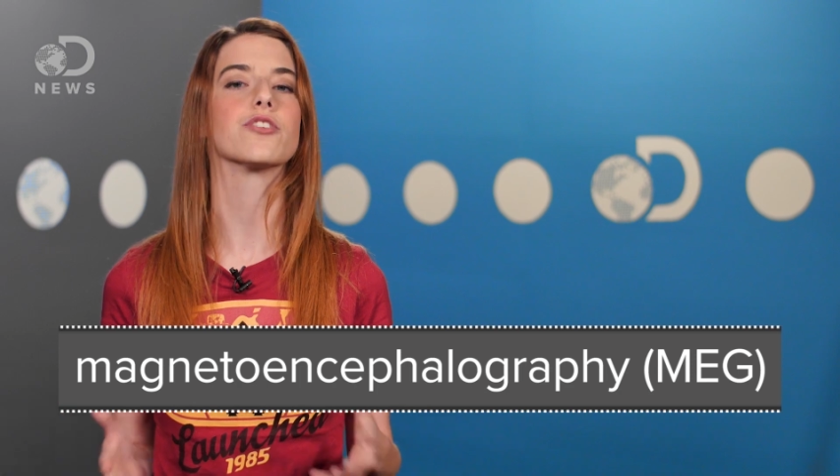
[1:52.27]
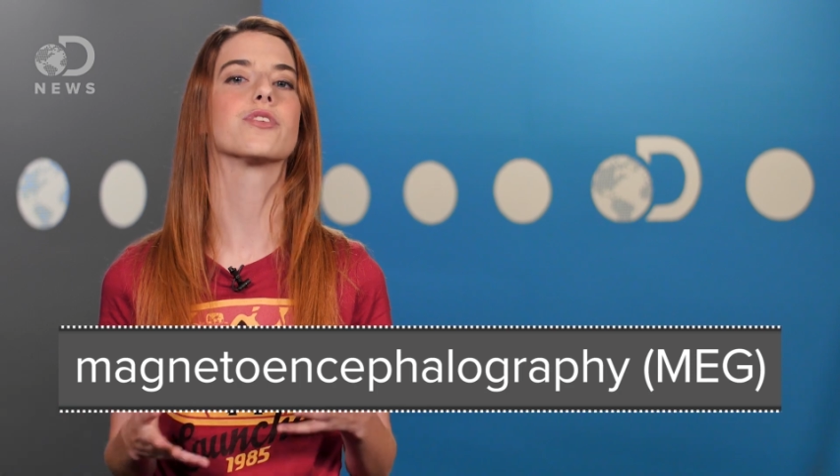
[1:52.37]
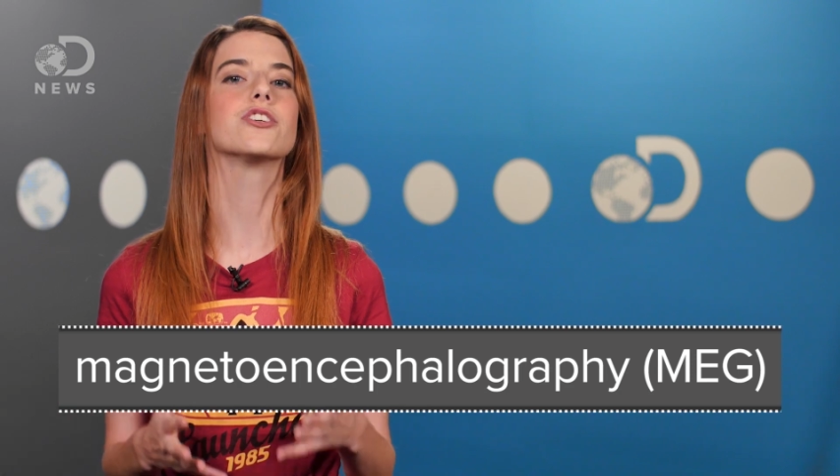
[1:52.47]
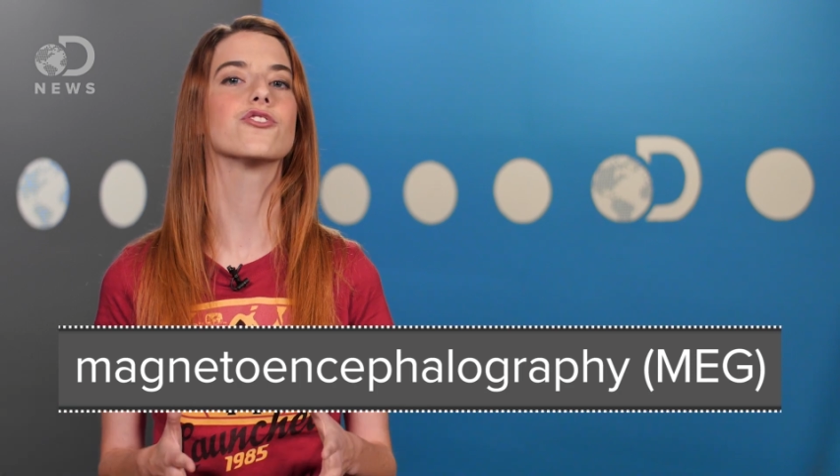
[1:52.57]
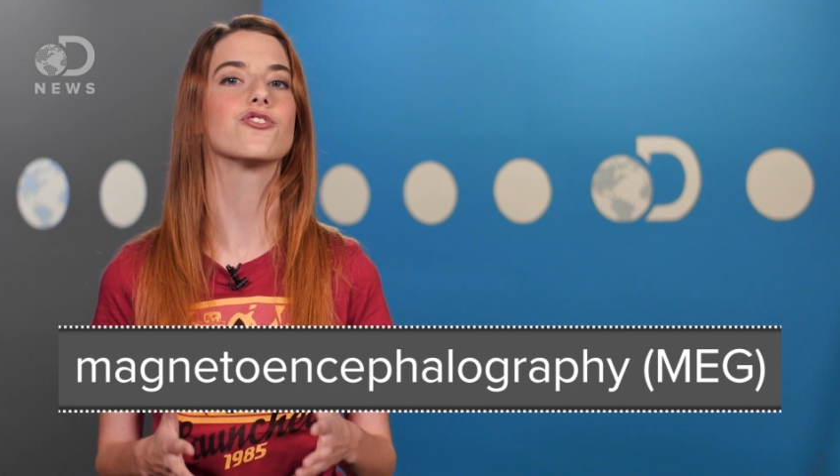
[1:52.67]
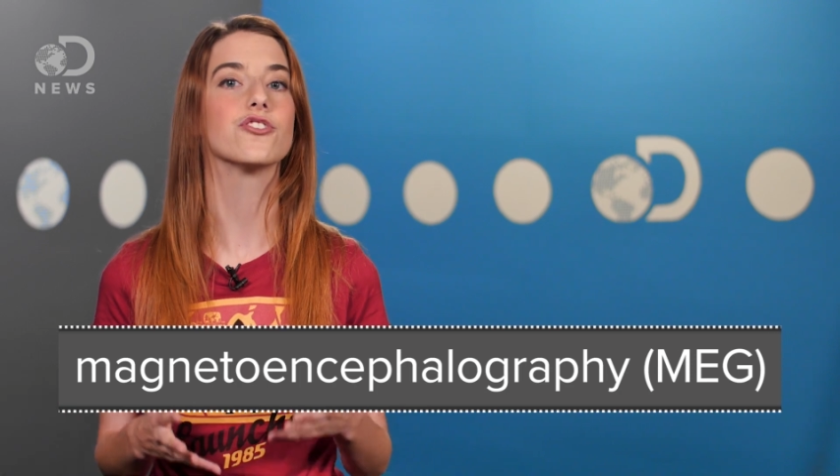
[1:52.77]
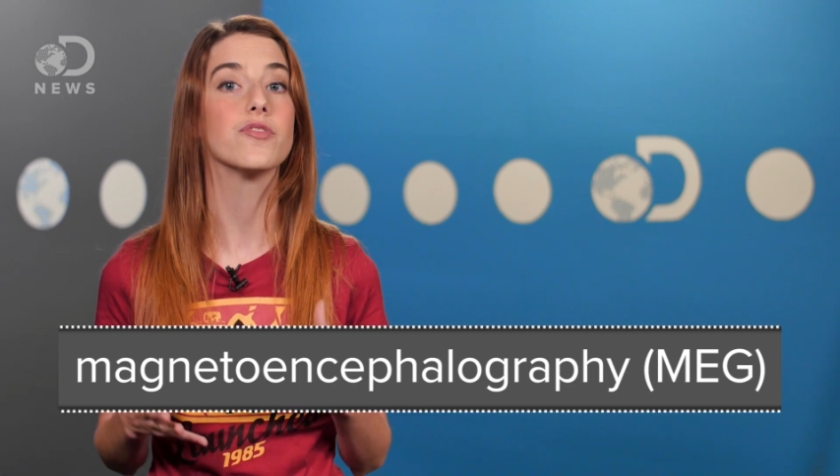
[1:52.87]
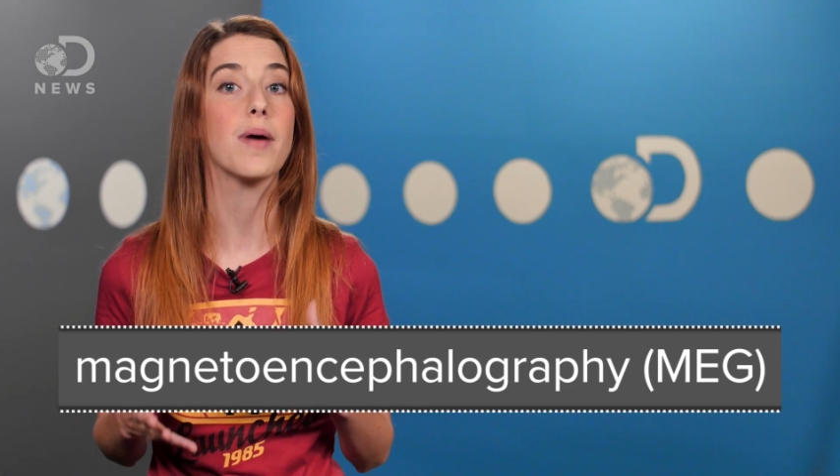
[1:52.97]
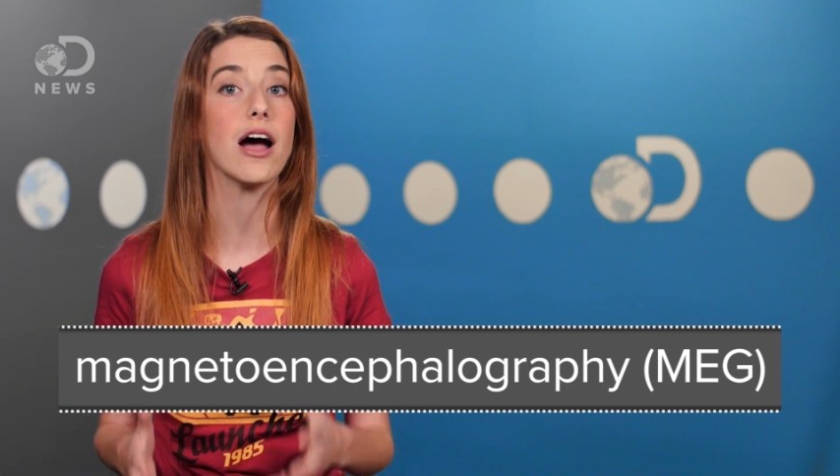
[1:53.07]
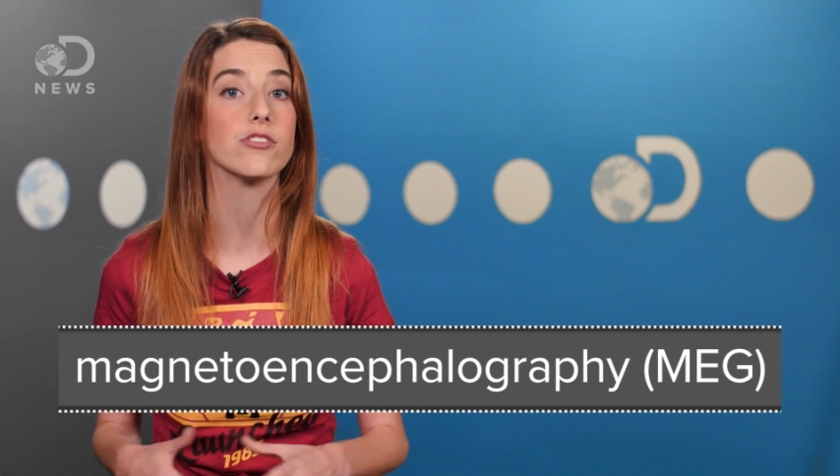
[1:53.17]
the researchers
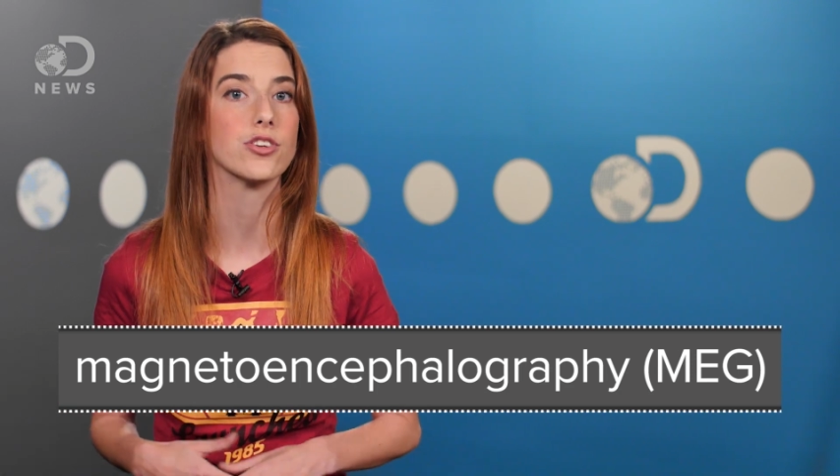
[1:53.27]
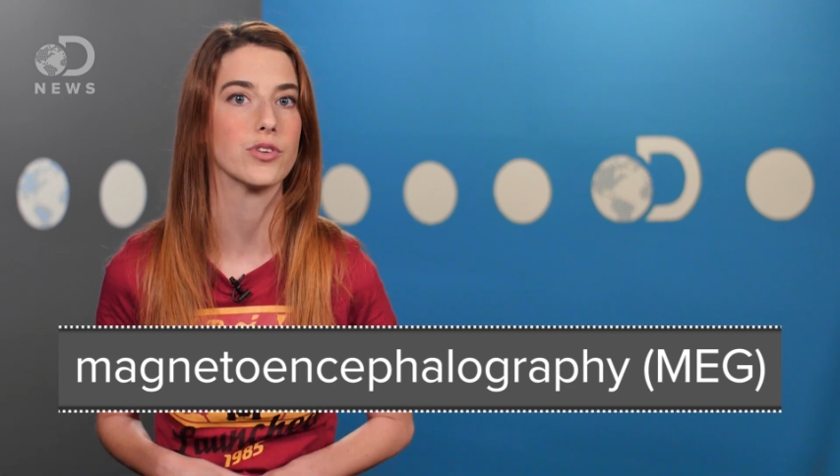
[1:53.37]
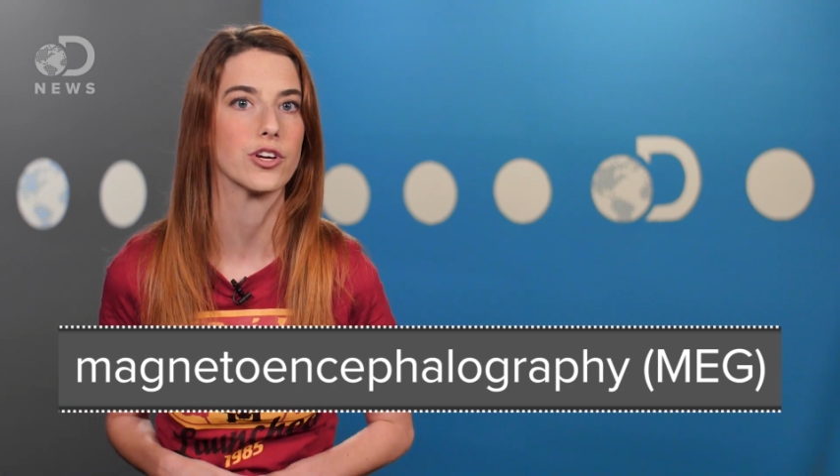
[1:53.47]
from Aalto